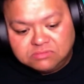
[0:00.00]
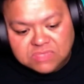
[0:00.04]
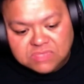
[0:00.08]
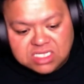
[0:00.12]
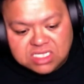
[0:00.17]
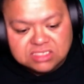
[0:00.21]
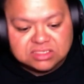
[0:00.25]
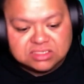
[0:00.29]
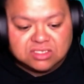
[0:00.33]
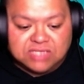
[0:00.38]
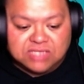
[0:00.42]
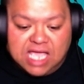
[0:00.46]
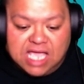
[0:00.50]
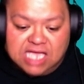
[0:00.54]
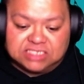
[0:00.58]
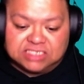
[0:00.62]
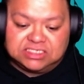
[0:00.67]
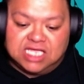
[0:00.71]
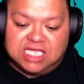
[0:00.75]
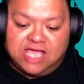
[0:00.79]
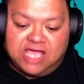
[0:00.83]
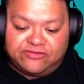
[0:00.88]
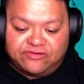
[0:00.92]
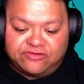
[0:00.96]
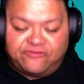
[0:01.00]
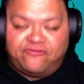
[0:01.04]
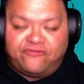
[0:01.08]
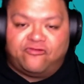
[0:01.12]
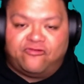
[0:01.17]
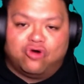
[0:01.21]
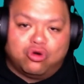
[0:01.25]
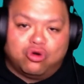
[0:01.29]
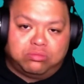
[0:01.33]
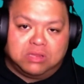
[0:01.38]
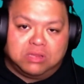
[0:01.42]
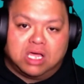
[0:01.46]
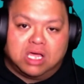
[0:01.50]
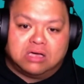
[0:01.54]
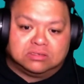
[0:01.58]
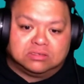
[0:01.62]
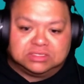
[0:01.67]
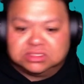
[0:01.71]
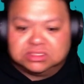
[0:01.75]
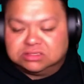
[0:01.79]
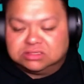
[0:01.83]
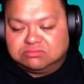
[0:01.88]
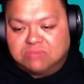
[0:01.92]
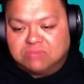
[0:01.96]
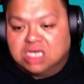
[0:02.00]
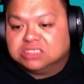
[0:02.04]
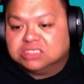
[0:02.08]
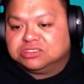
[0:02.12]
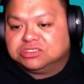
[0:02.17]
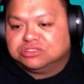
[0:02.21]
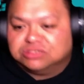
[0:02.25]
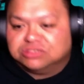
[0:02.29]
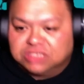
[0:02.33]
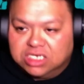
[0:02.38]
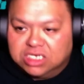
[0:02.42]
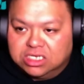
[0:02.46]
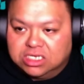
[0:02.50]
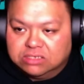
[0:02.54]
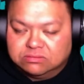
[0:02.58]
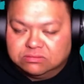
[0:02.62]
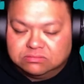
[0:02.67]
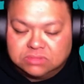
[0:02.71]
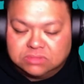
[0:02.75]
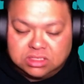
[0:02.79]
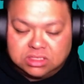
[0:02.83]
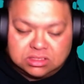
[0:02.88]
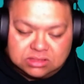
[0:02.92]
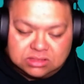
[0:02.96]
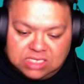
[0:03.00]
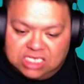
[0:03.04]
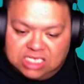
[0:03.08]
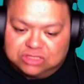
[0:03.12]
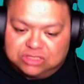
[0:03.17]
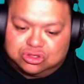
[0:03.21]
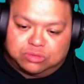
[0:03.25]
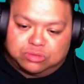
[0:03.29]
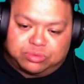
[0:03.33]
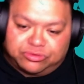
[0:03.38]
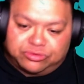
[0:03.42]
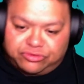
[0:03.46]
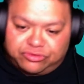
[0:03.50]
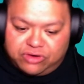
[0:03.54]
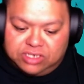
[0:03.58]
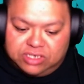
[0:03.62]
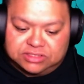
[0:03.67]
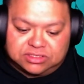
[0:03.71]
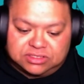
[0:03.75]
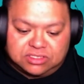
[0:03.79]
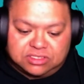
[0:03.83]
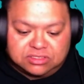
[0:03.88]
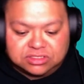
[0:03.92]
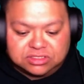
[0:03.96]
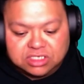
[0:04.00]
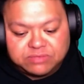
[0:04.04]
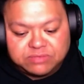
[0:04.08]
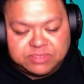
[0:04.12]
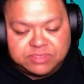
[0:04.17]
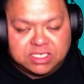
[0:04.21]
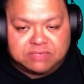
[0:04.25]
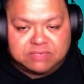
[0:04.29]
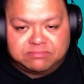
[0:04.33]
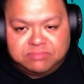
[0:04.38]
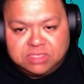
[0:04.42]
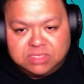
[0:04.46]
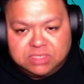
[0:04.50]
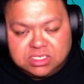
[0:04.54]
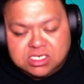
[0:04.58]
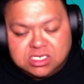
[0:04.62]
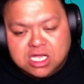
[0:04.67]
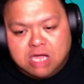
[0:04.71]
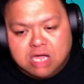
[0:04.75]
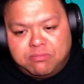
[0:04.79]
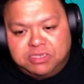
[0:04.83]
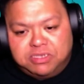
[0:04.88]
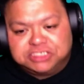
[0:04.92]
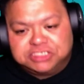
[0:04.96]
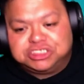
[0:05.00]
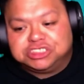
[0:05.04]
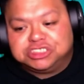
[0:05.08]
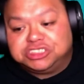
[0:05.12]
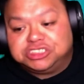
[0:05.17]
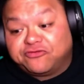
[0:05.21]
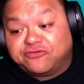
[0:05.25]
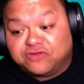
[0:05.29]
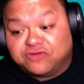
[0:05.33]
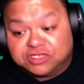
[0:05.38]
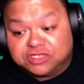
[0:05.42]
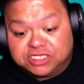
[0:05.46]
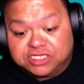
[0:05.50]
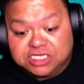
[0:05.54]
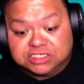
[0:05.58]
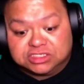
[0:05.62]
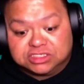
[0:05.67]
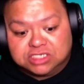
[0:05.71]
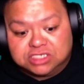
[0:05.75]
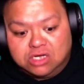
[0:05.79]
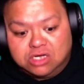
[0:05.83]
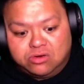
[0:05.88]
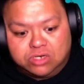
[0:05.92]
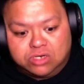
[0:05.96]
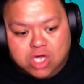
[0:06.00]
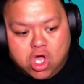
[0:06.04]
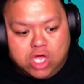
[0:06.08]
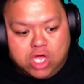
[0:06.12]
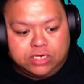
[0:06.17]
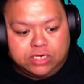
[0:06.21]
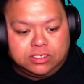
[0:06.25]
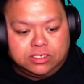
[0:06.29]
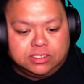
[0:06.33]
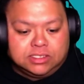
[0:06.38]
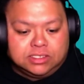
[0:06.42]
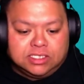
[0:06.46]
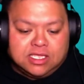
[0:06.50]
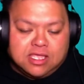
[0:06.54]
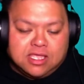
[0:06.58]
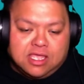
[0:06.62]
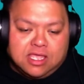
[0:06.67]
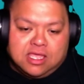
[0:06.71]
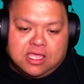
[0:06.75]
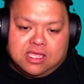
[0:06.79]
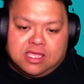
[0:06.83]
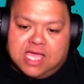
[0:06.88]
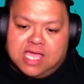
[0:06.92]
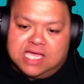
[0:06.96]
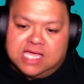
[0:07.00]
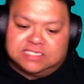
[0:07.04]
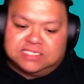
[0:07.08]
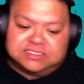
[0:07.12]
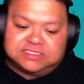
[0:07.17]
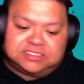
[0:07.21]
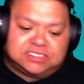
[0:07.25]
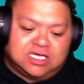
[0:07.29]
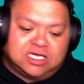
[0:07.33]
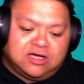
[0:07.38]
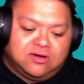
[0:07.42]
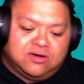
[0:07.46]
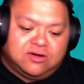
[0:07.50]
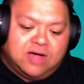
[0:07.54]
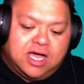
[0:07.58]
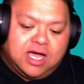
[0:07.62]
So they actually have the full-blown just Monster Jam, not triple threat. So there's going to be a bunch of different things going on. And so